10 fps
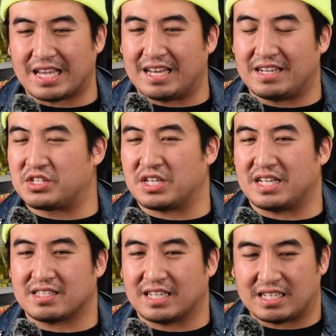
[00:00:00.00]
and
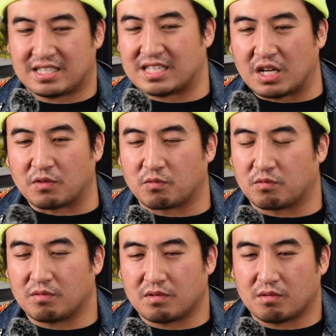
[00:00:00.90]
it's like
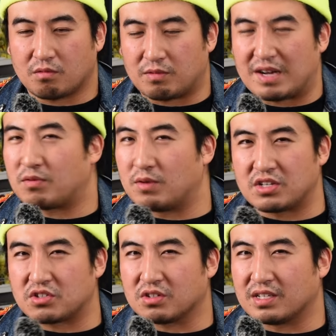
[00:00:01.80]

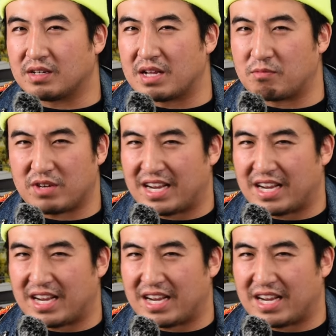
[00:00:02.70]
self-referential and